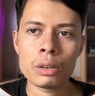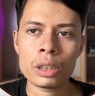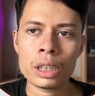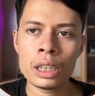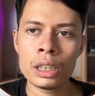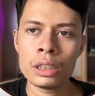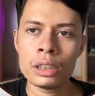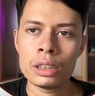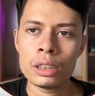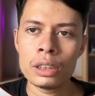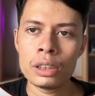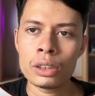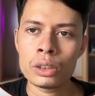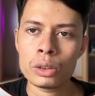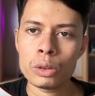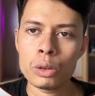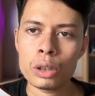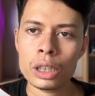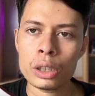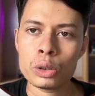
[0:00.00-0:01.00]

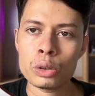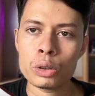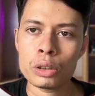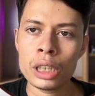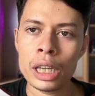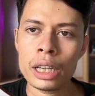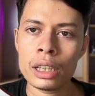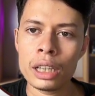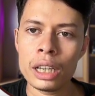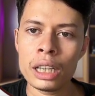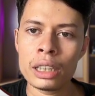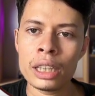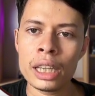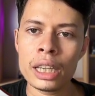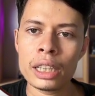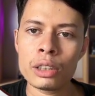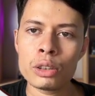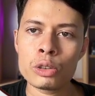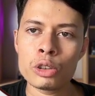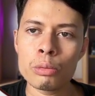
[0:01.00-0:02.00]
Okay, so
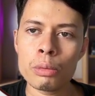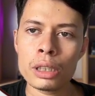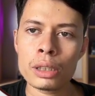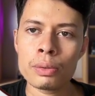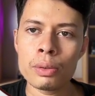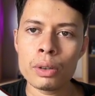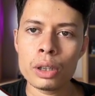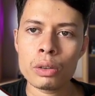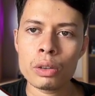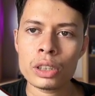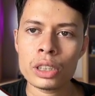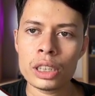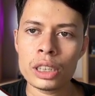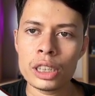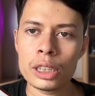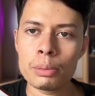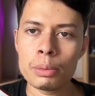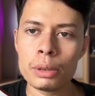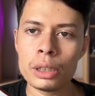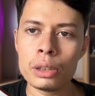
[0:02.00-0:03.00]
thank you so much for watching
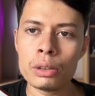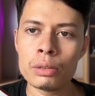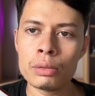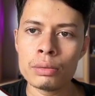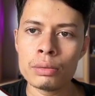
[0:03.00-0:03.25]
this video.